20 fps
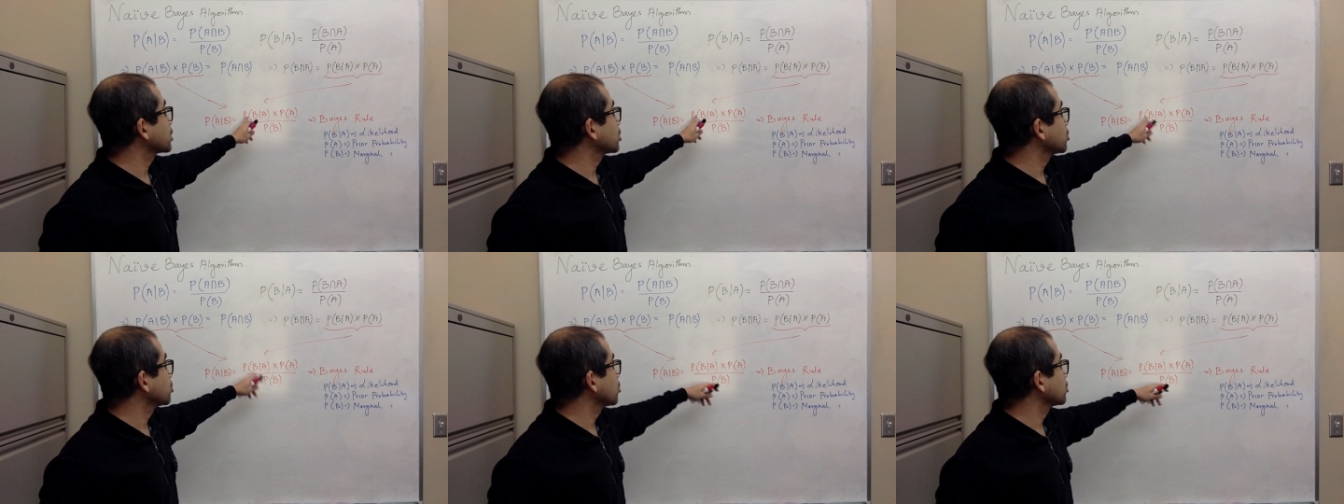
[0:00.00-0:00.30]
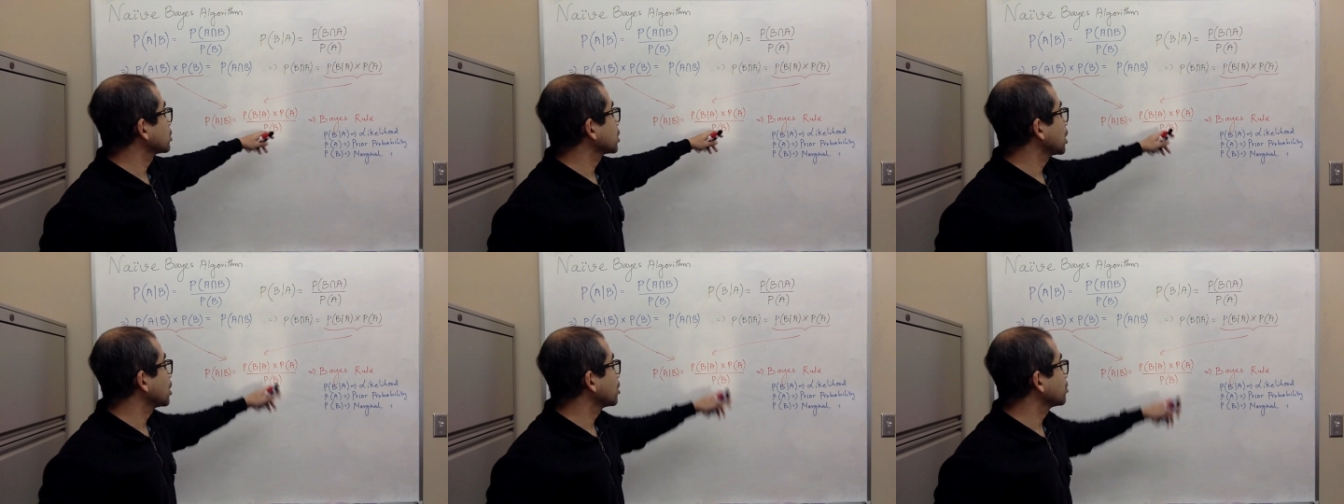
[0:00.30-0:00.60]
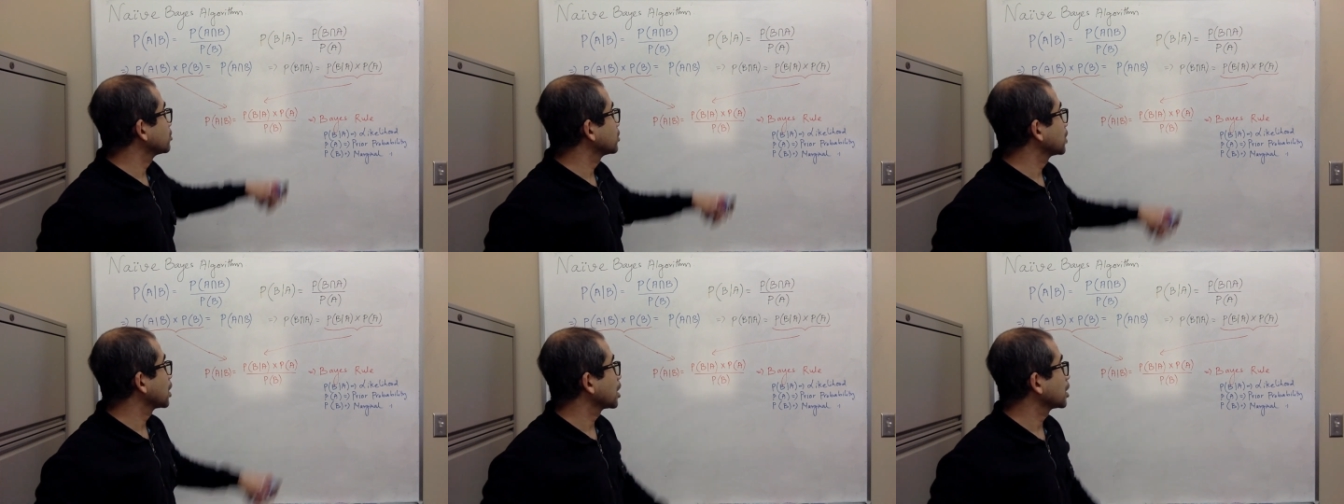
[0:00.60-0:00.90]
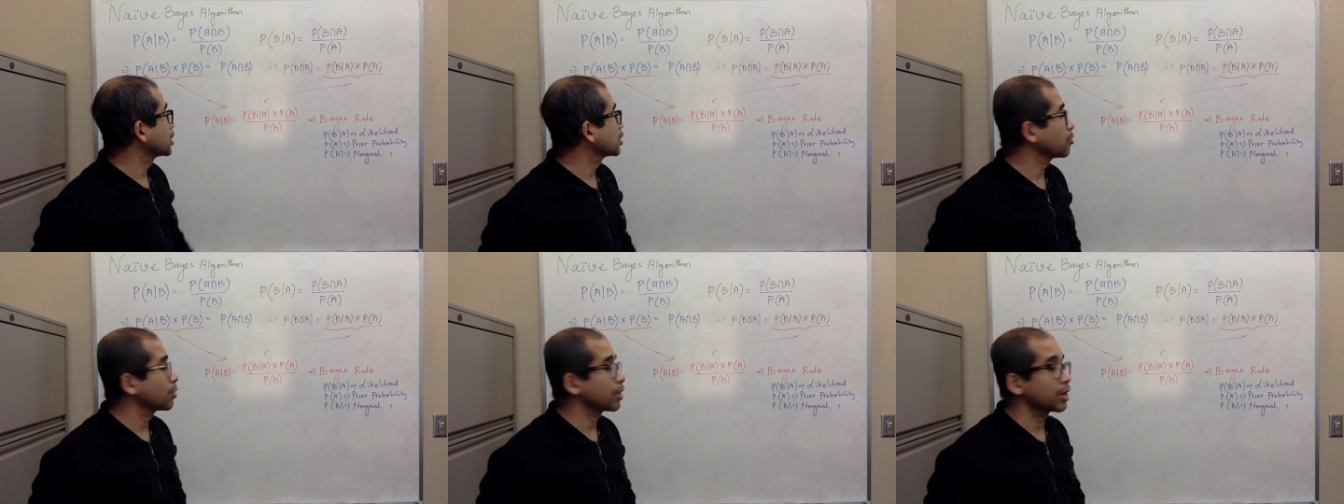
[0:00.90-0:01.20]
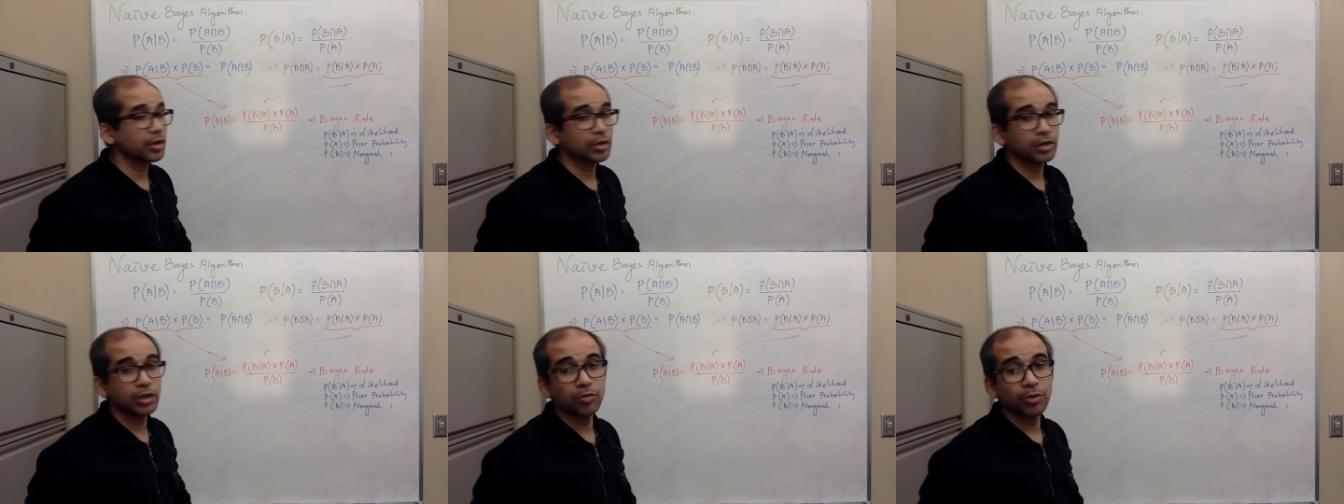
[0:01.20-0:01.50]

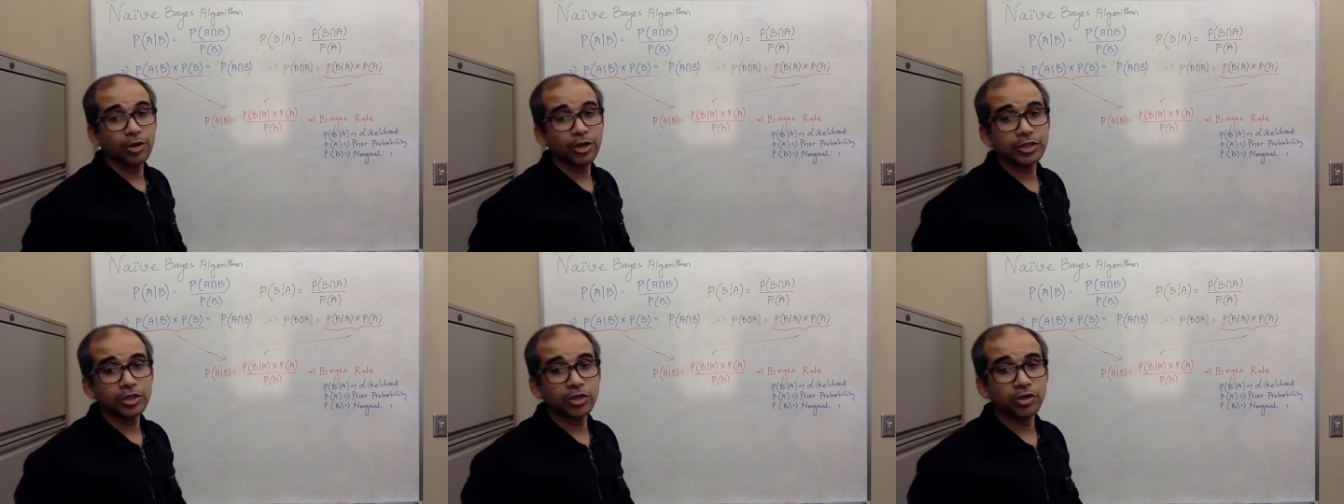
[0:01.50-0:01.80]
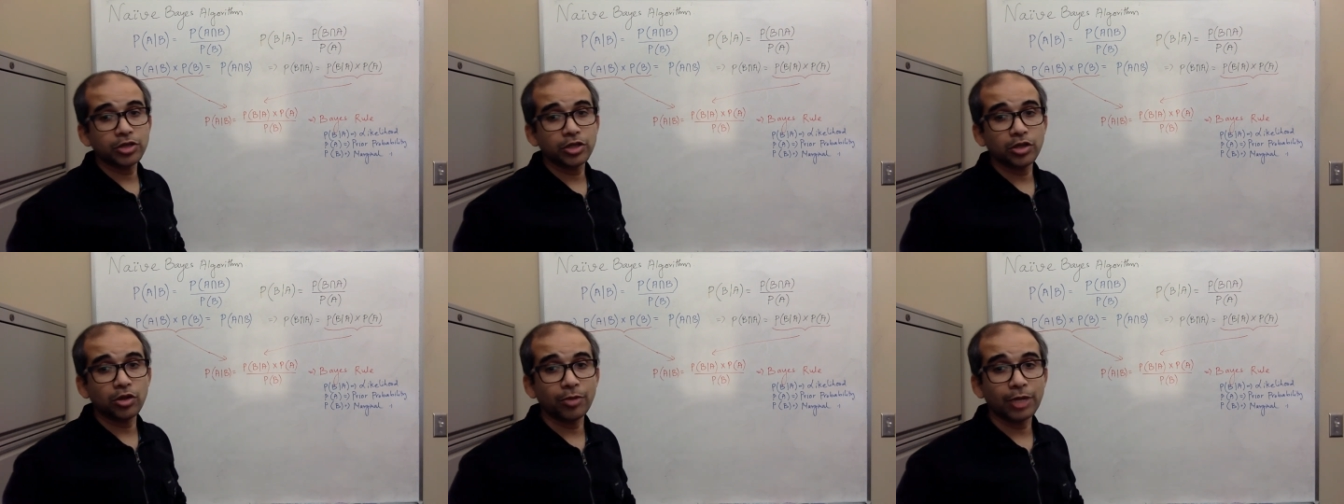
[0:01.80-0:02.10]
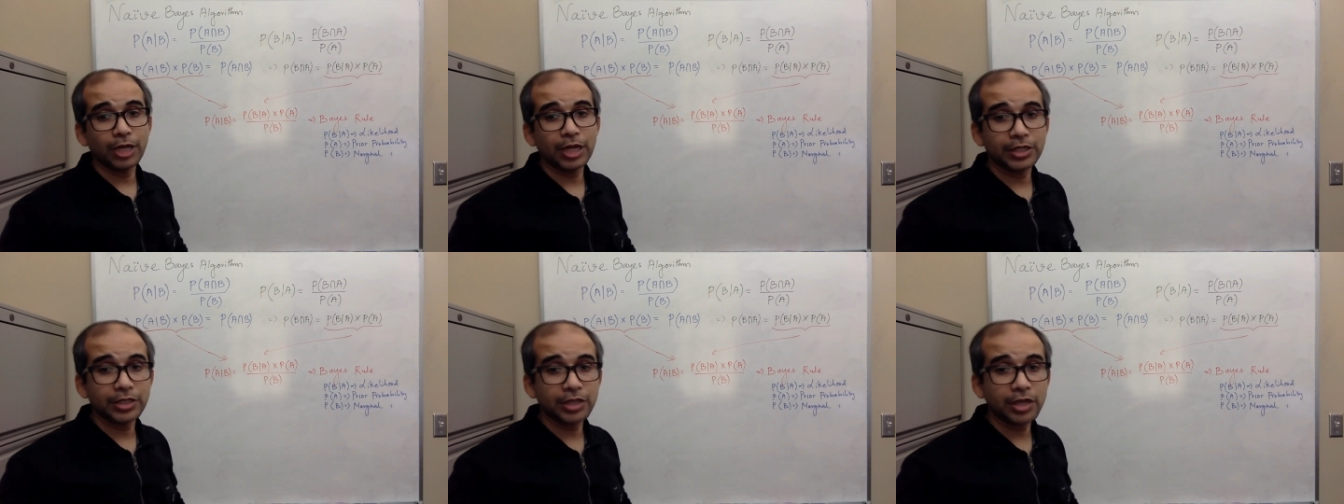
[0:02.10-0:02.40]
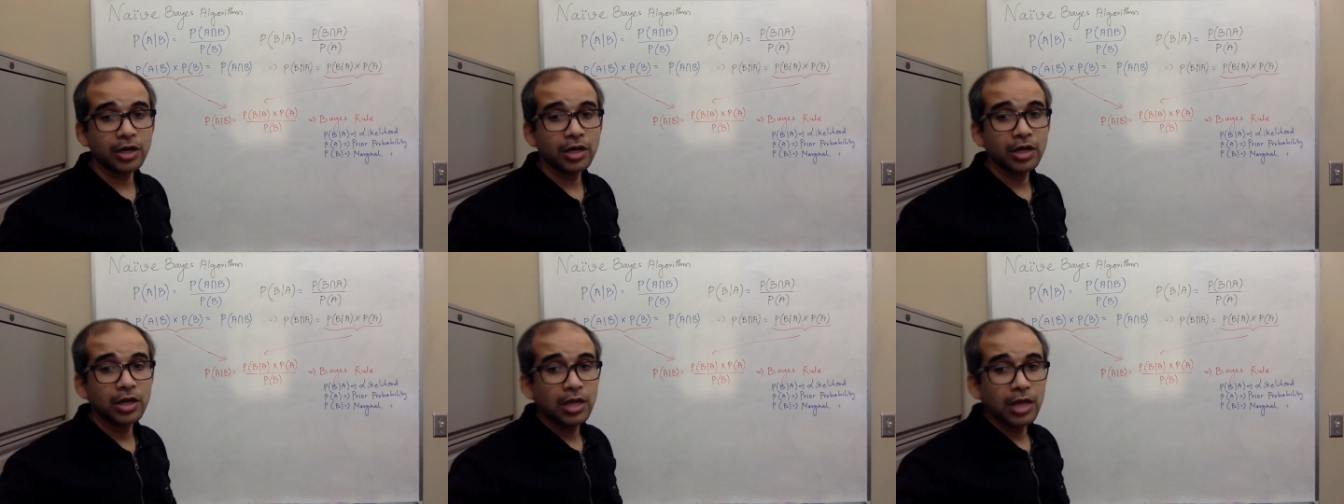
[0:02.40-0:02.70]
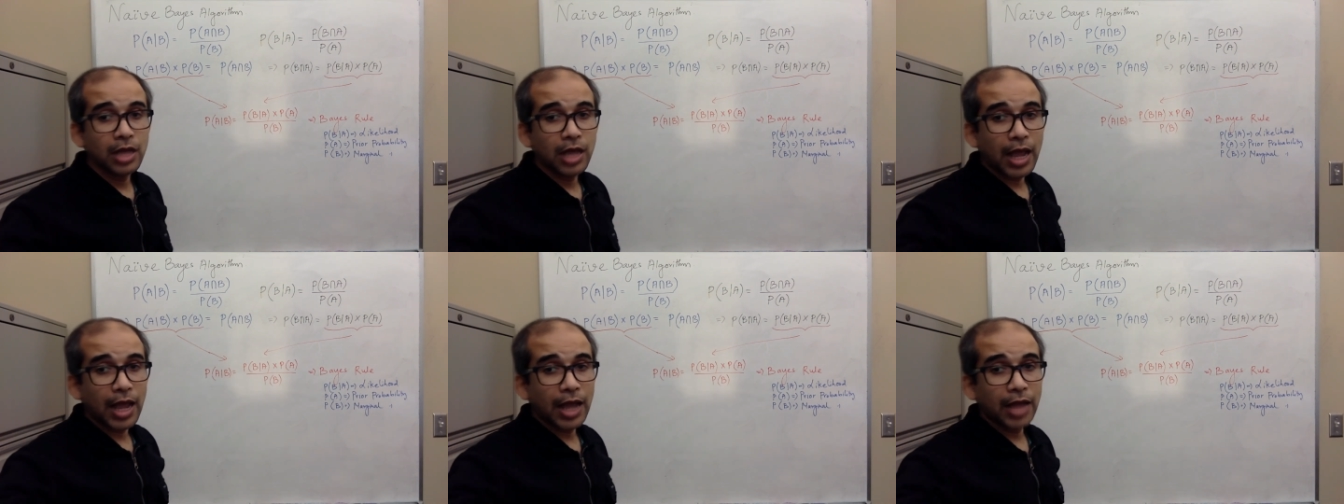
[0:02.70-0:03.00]
the numerator denominator,
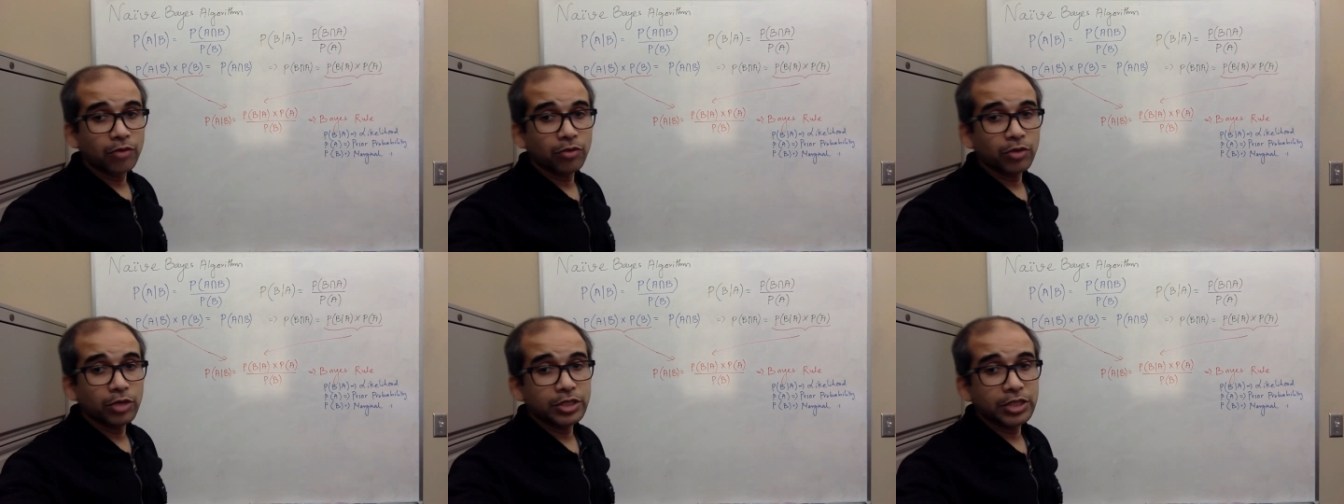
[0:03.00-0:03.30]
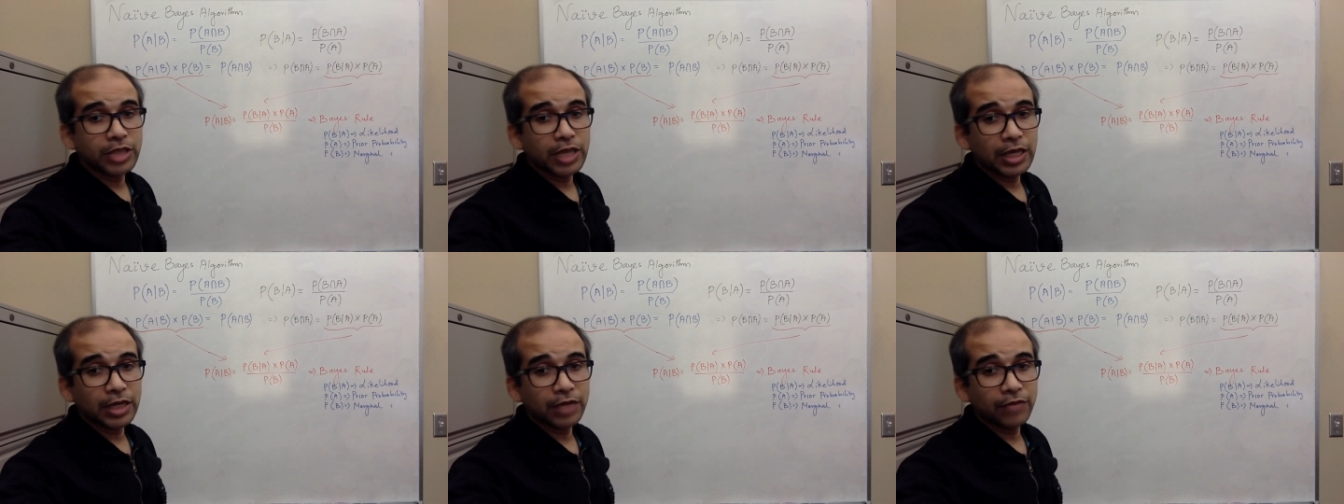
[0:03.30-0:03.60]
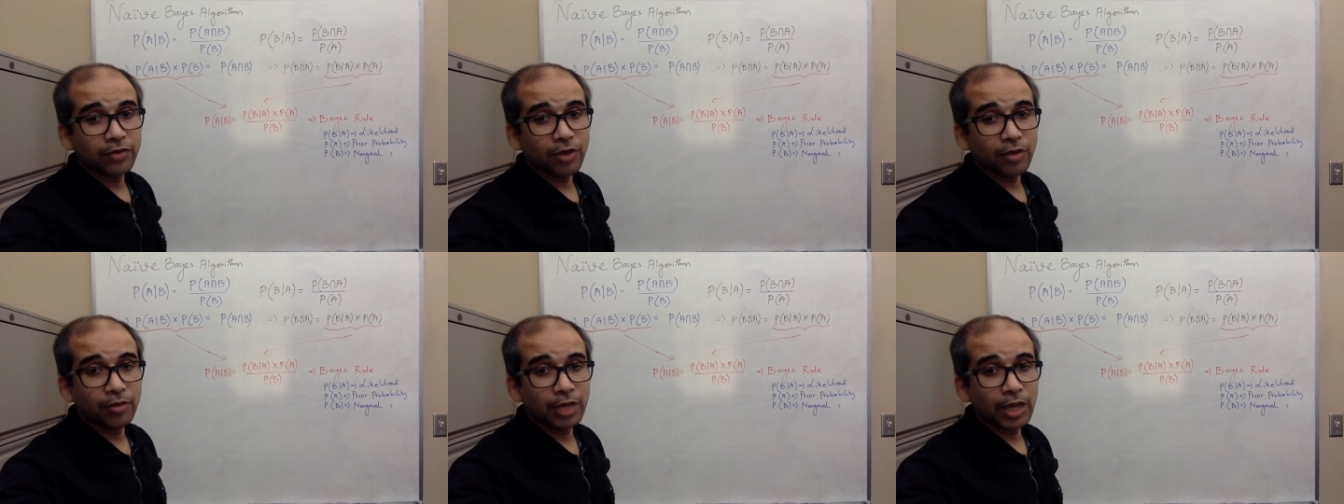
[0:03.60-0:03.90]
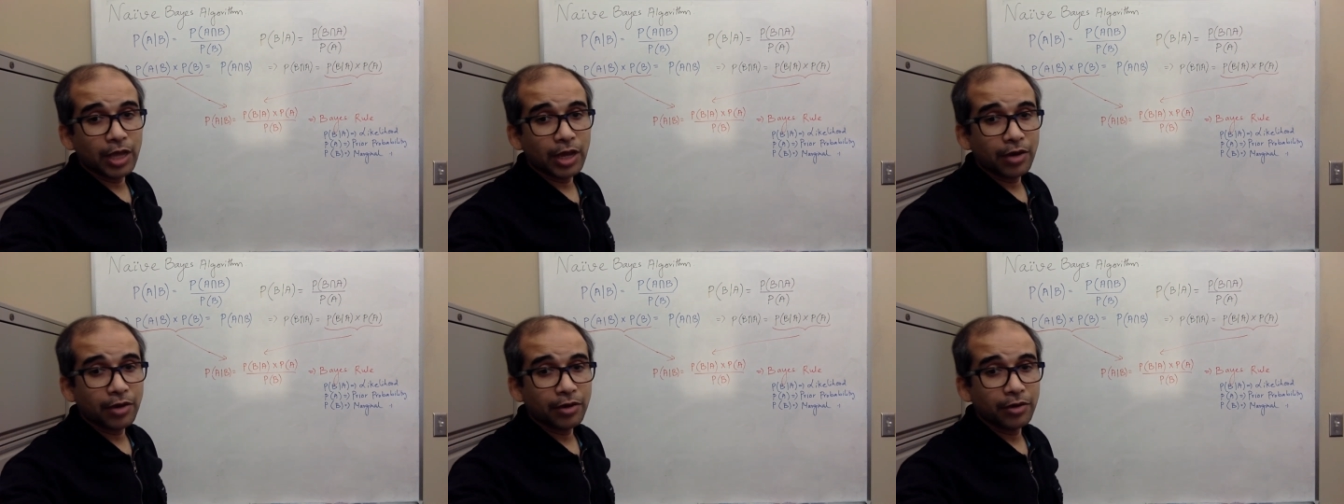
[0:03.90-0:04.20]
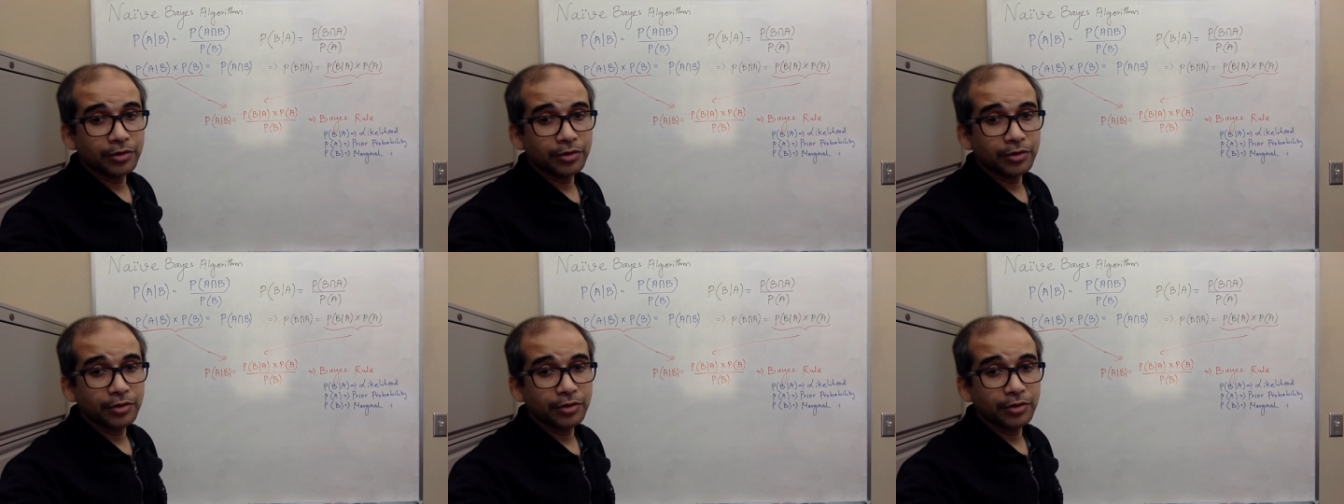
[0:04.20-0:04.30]
and we'll take it from there.